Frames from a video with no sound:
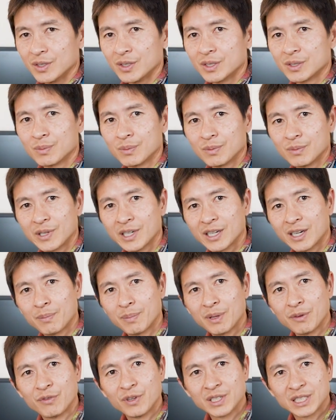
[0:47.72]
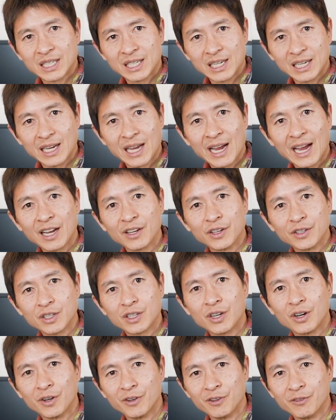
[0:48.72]
is we're going to be visiting Hallett
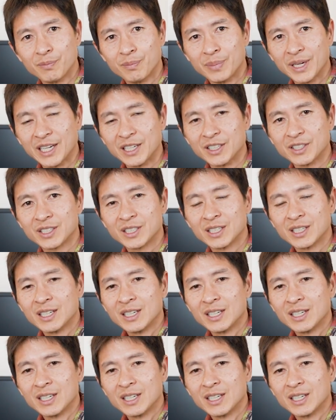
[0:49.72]
Cove Beach.